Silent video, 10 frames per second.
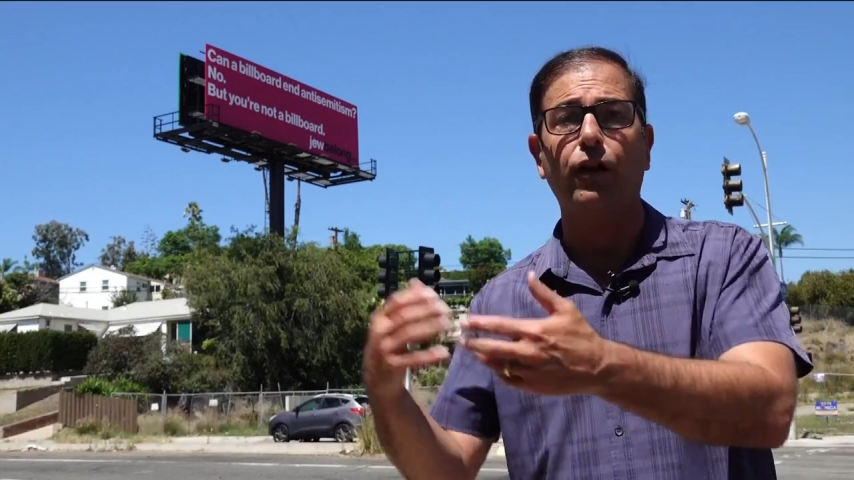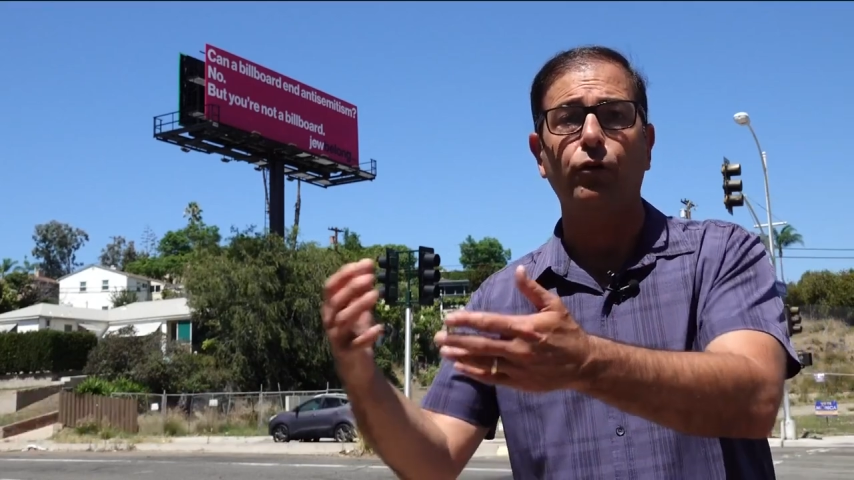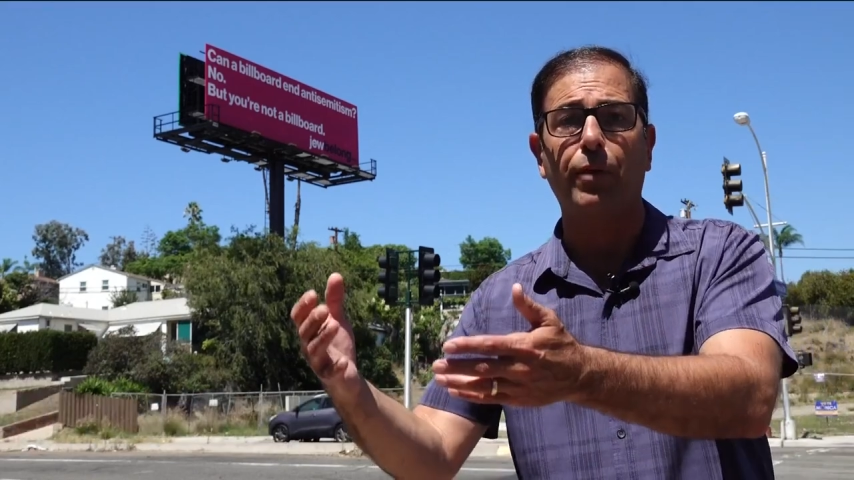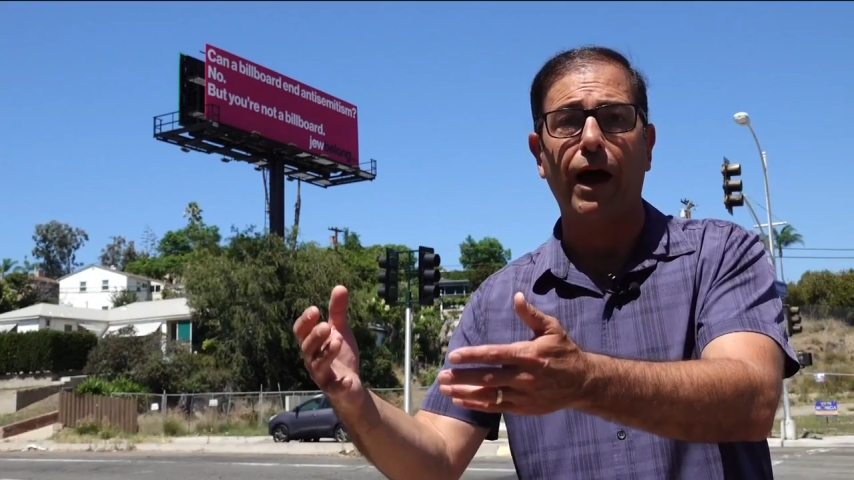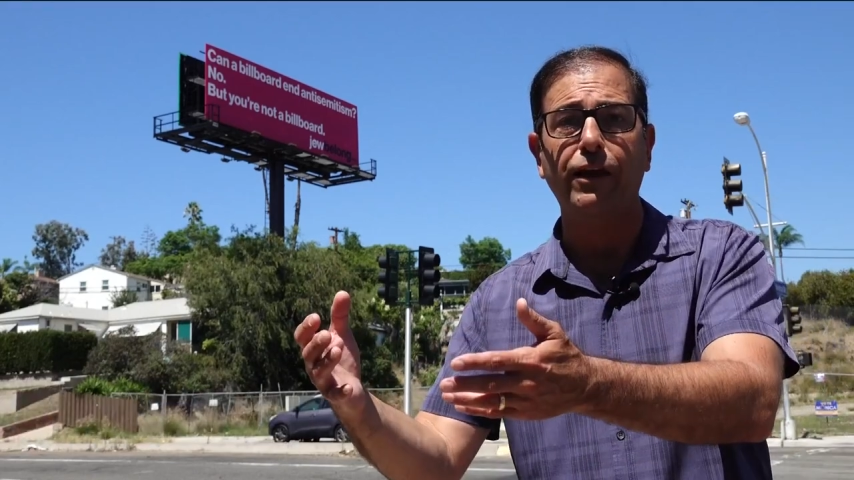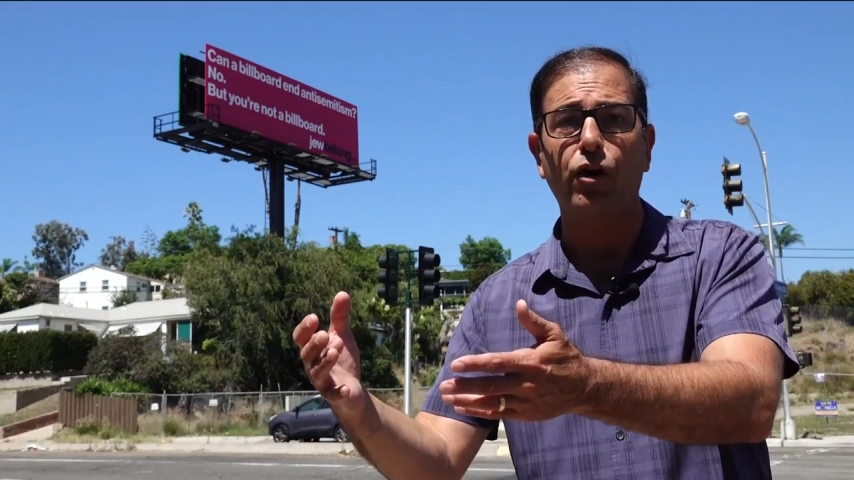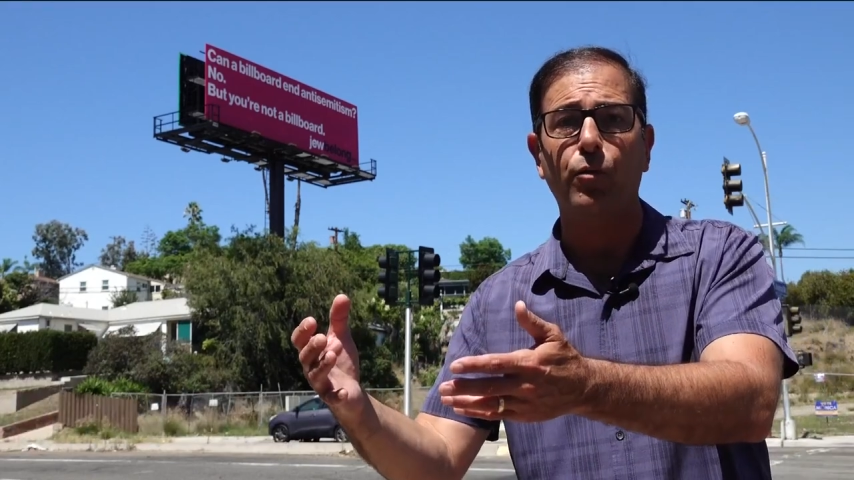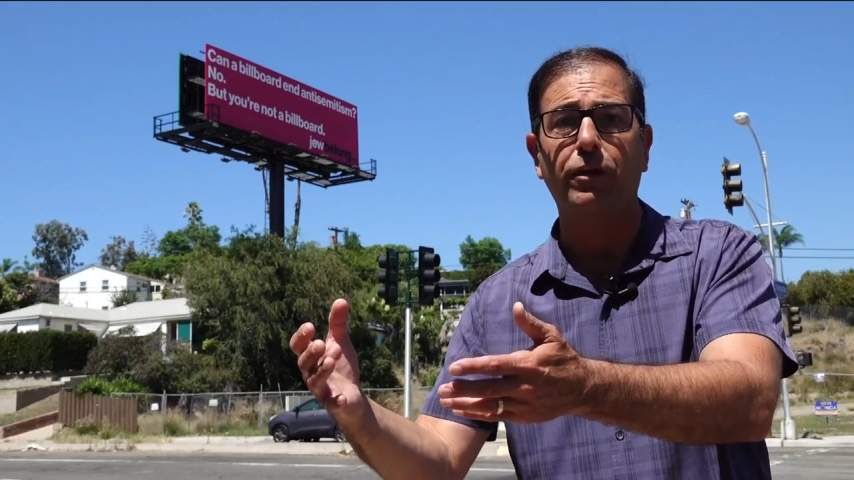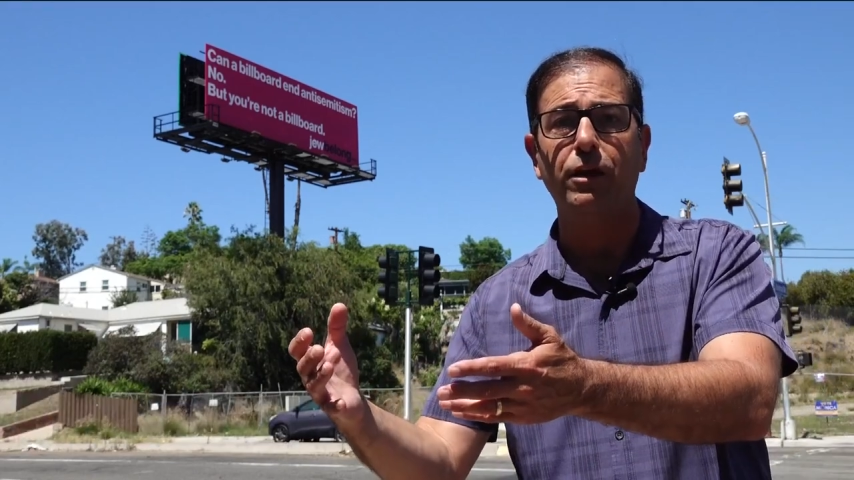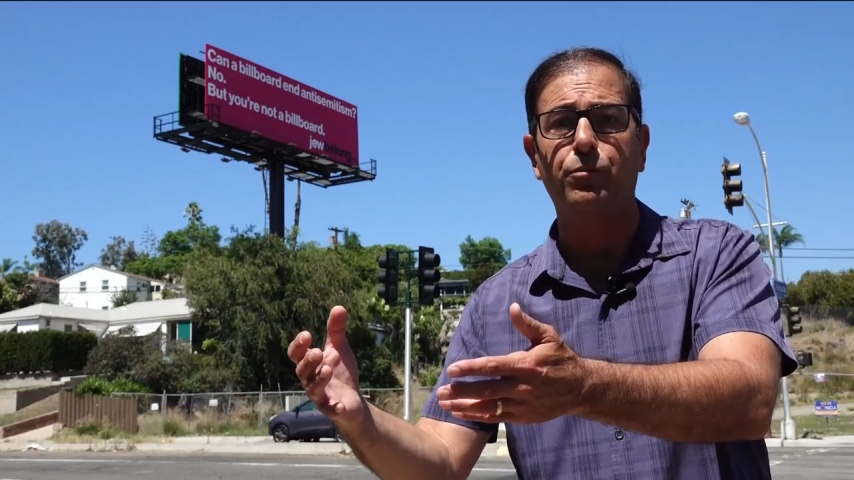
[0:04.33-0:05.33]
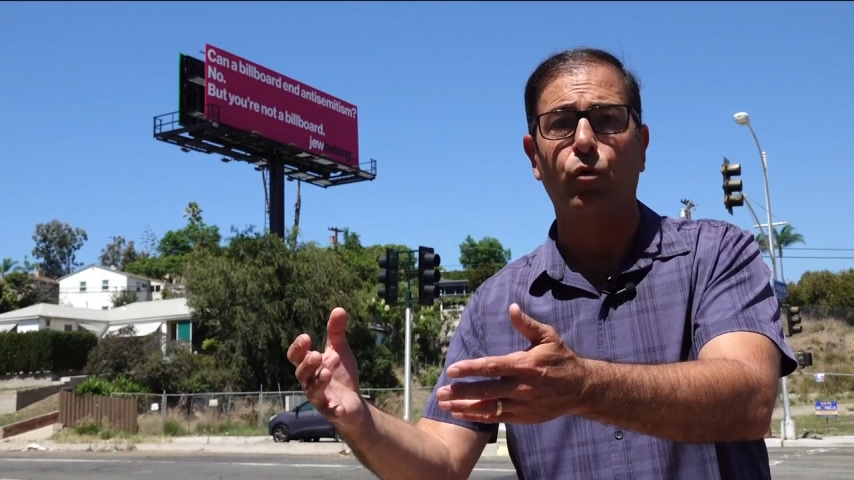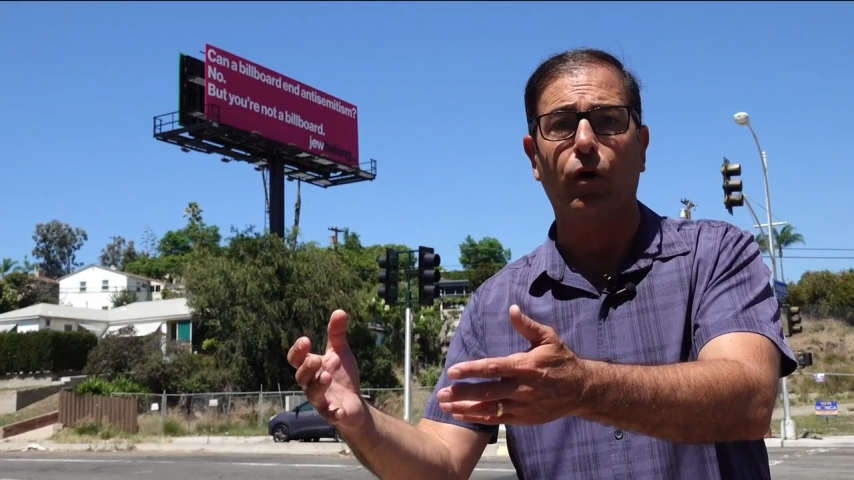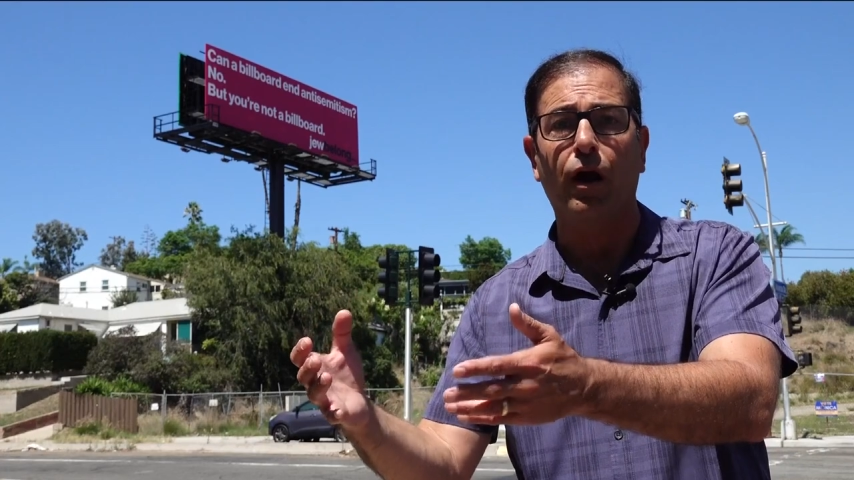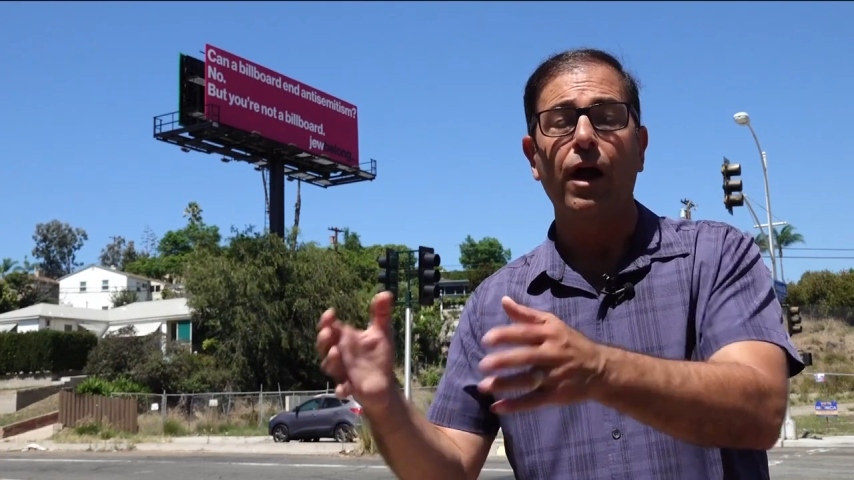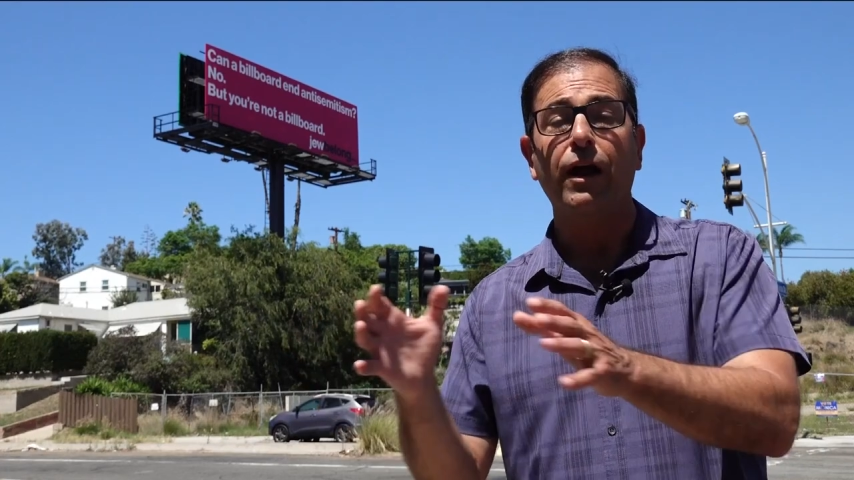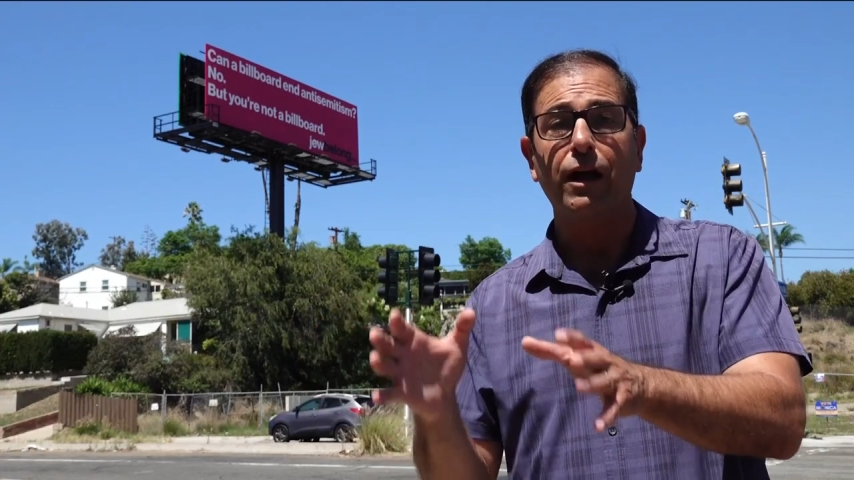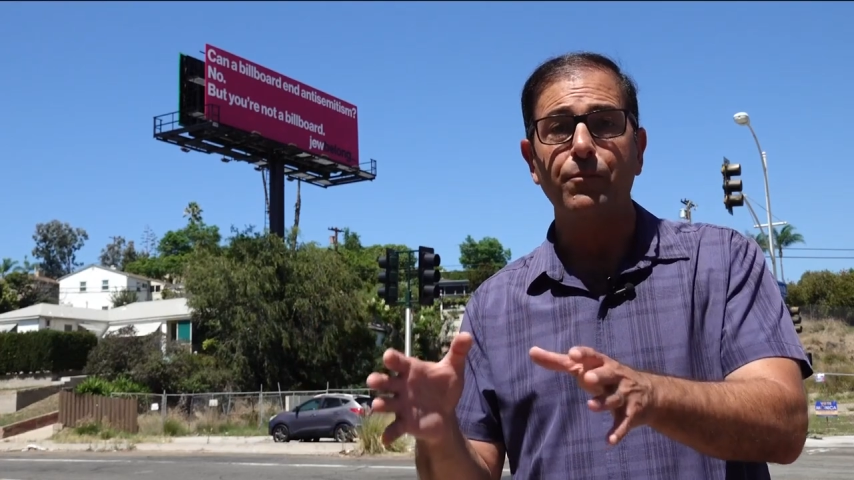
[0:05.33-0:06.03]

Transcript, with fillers: followed by Yom Kippur.